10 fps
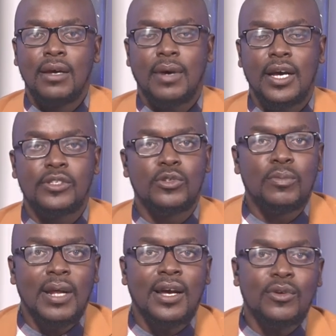Bahai
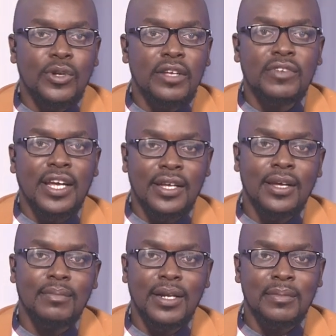Tudumelang, good evening.
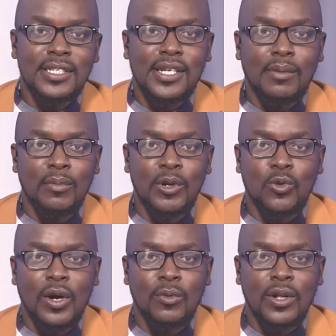My name is Thabo Molokwane.